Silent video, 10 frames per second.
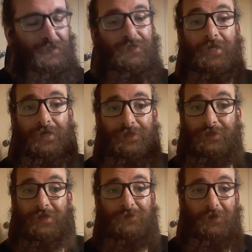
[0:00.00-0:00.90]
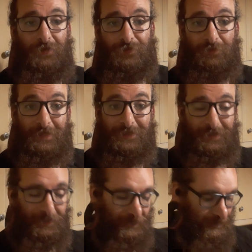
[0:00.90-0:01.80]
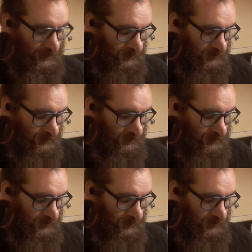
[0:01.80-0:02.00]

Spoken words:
started to stretch my nostril piercings.